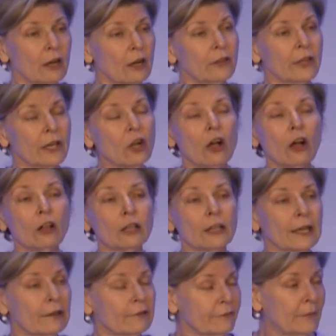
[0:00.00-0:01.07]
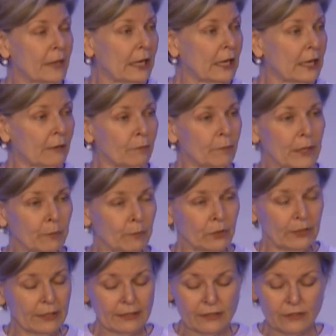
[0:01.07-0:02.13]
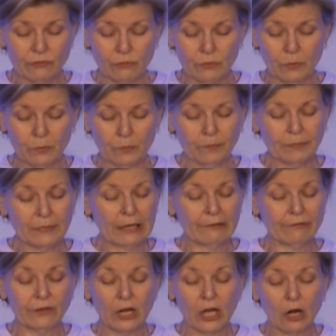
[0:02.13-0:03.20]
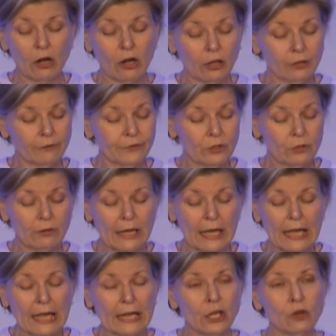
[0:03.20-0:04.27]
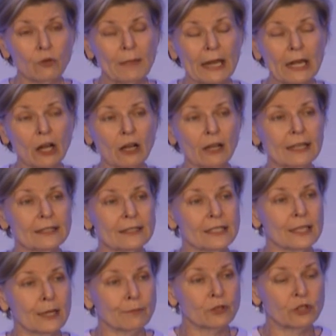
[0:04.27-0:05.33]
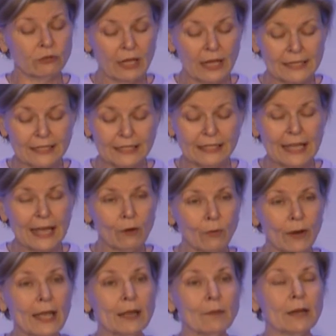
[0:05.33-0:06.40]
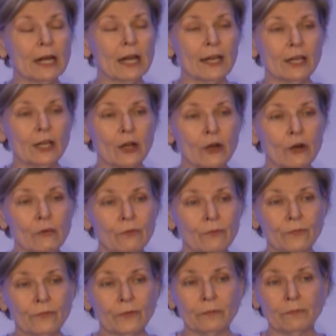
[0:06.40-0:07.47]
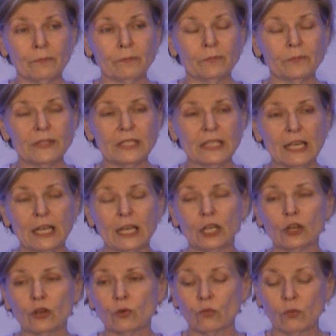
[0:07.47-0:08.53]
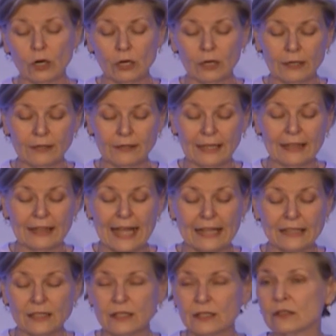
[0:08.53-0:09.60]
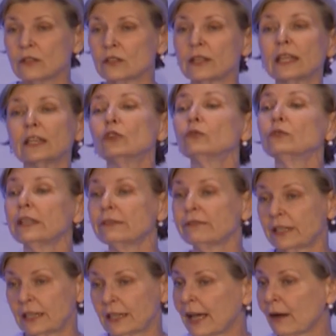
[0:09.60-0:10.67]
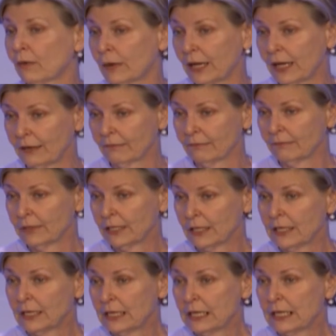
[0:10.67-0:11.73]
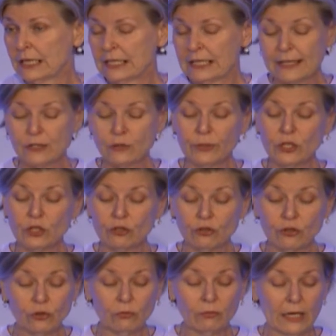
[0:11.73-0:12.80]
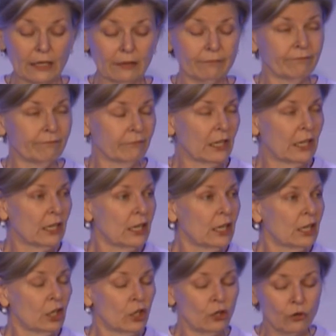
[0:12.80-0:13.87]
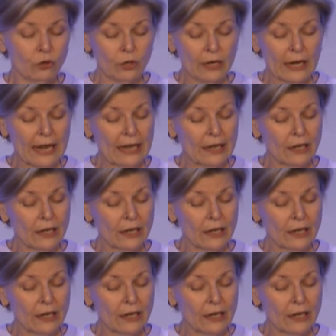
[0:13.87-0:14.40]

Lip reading: the calling of many people in this room, if not all of you. And you may not conceptualize it that way, but I know from seeing your work that you live it that way. That's what you're doing. Your